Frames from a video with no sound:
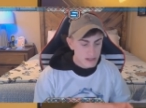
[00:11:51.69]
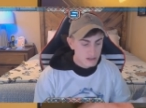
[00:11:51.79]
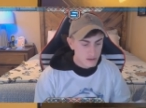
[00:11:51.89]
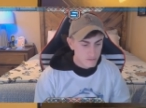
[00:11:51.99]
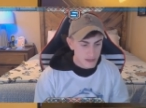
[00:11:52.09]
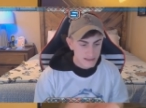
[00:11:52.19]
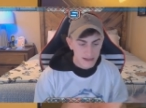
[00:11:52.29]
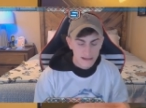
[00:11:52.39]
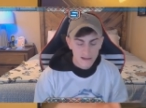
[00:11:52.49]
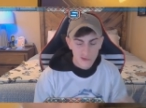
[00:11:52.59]
So the fact
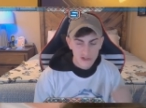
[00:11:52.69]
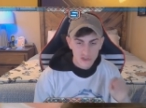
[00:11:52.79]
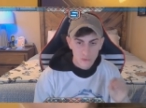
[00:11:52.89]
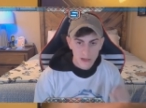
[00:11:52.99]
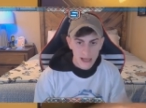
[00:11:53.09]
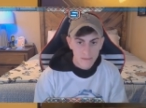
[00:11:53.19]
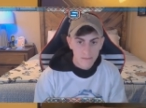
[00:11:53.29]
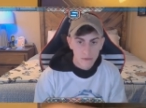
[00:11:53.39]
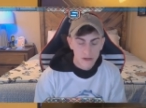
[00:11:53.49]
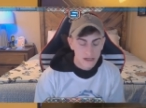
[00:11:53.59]
that Alienware just went ahead
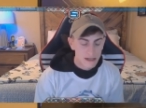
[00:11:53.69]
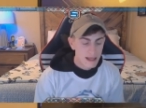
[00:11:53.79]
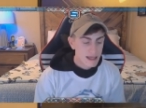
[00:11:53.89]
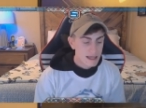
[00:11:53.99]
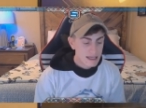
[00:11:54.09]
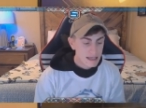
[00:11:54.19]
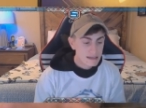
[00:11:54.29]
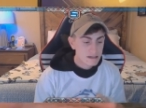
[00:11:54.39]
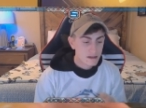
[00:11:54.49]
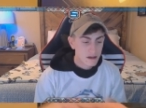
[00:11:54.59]
and put it
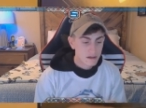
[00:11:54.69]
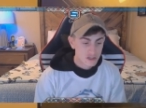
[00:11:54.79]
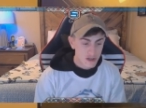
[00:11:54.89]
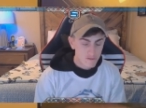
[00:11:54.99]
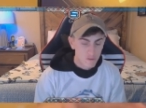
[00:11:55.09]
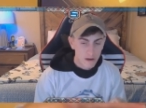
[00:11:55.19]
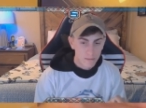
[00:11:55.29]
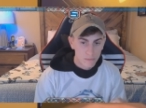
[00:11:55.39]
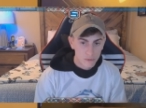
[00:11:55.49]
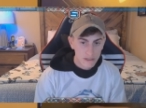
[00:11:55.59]
into their software
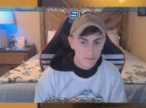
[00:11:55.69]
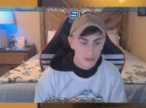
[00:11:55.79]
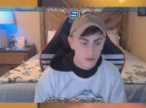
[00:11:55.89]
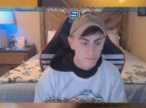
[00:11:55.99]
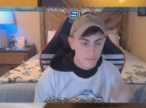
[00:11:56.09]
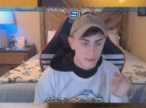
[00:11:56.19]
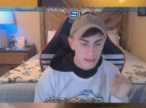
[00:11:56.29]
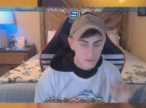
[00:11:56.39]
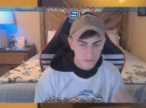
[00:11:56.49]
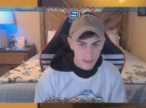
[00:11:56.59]
pre-built,
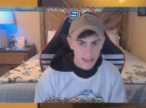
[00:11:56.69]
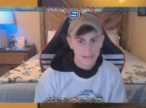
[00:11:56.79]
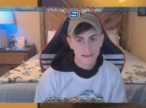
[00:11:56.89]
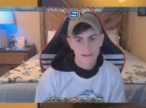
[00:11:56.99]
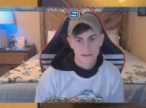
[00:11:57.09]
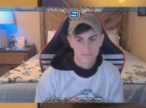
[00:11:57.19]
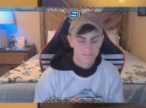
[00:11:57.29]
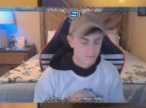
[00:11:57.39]
it was painless.